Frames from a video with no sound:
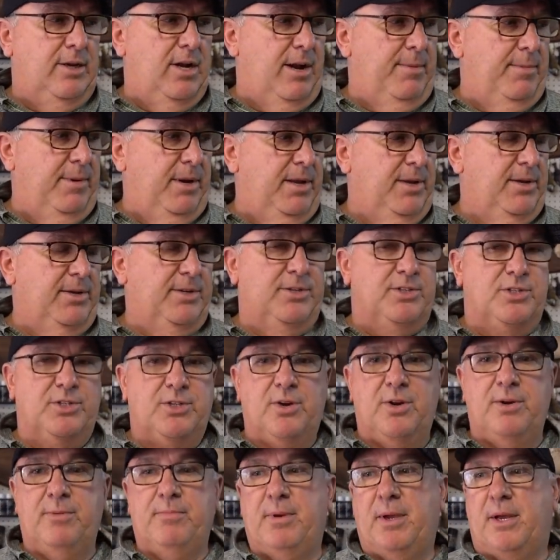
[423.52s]
You know, I'm a little
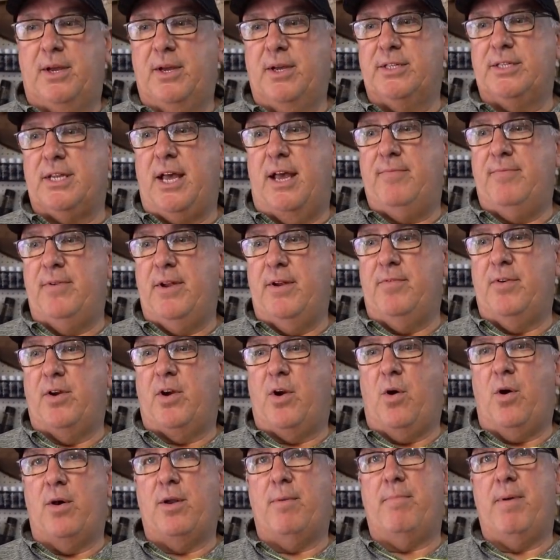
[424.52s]
concerned because I've never
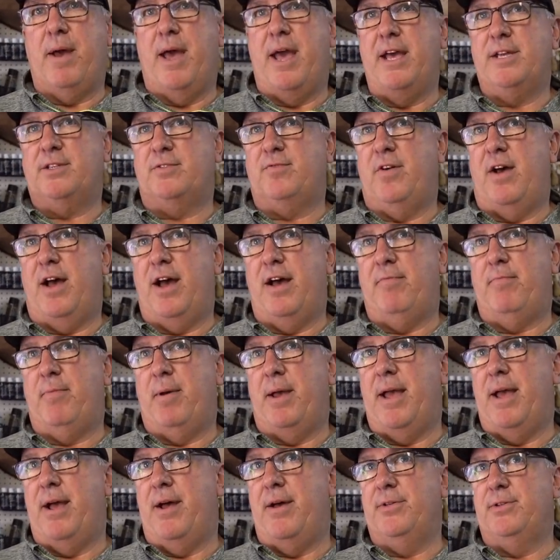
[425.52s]
caught a bass 5
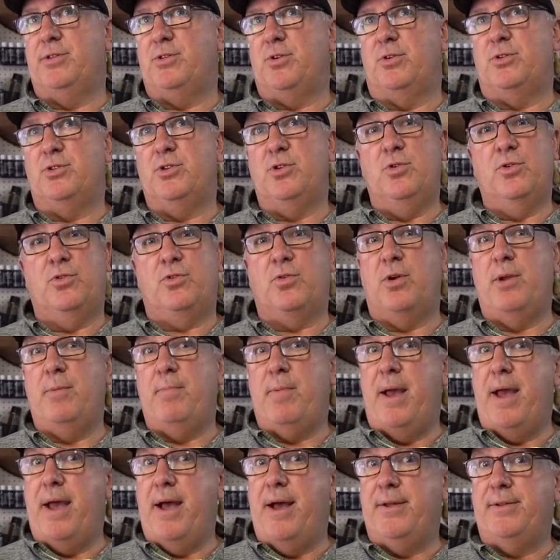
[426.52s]
pounds or 2 or 3
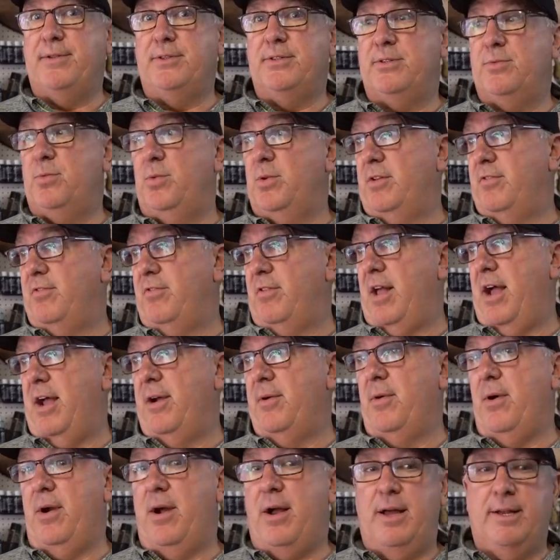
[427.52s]
pounds with a fly
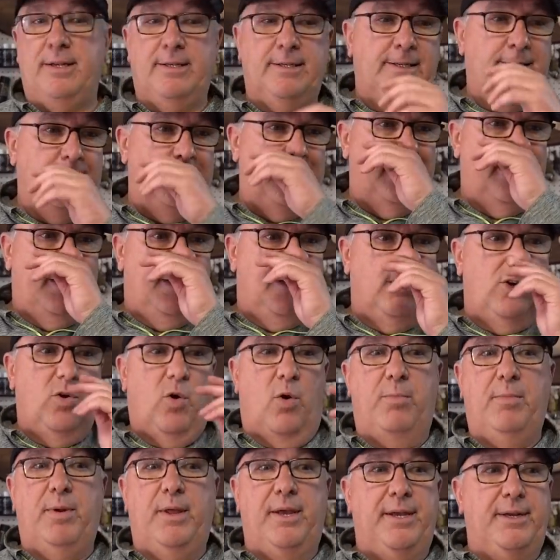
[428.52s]
rod.
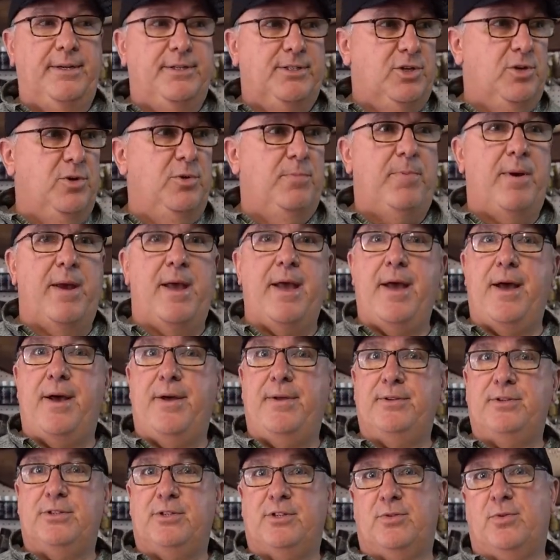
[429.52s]
Normally 2
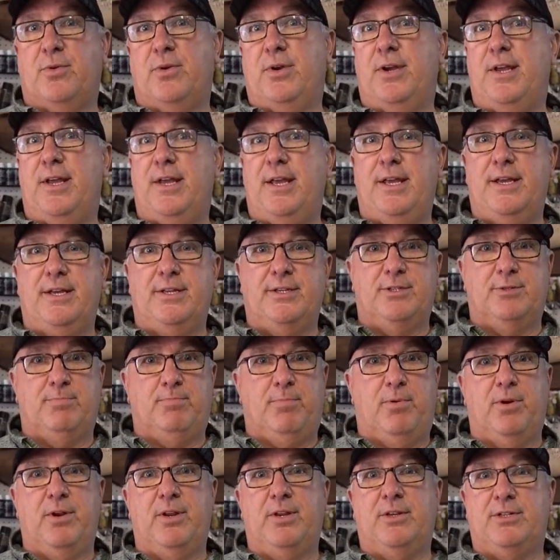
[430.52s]
pounds, 3 is
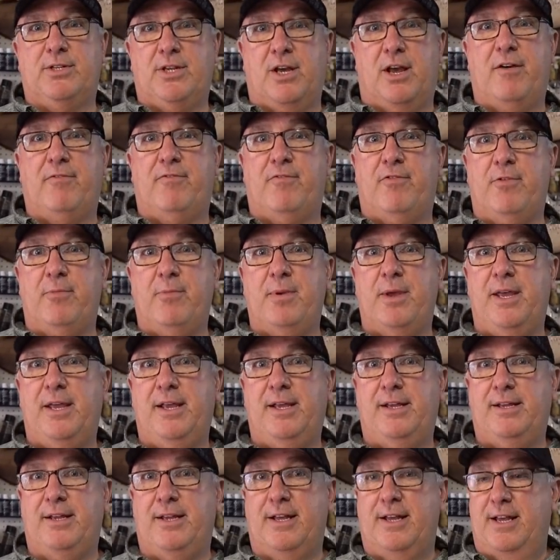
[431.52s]
pretty tough for
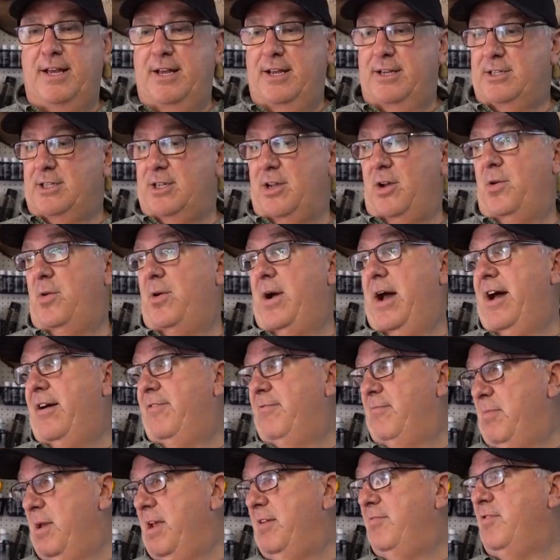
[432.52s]
me. So
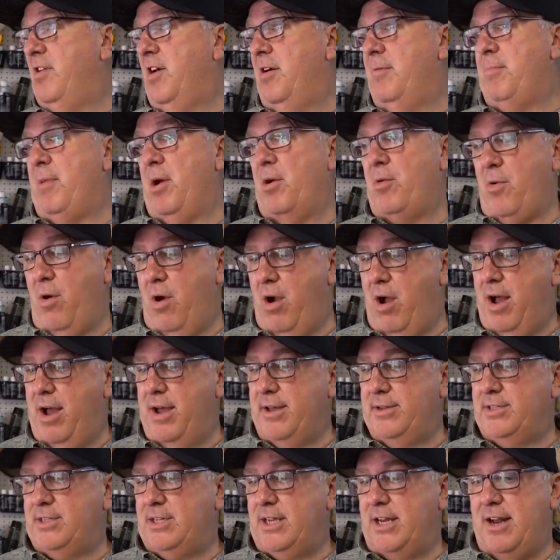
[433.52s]
I've beefed up my
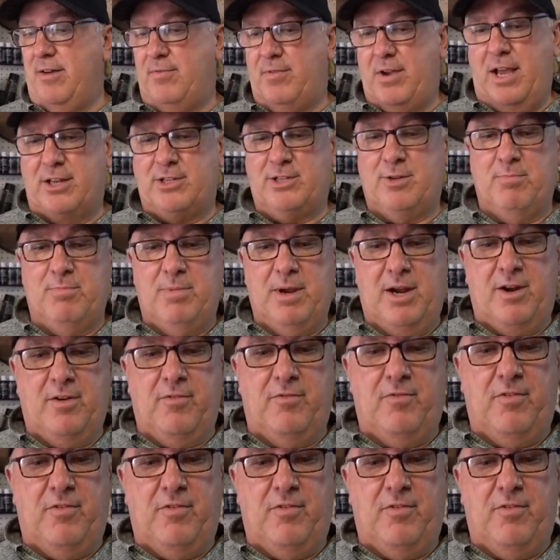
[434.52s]
rods and I've got some bigger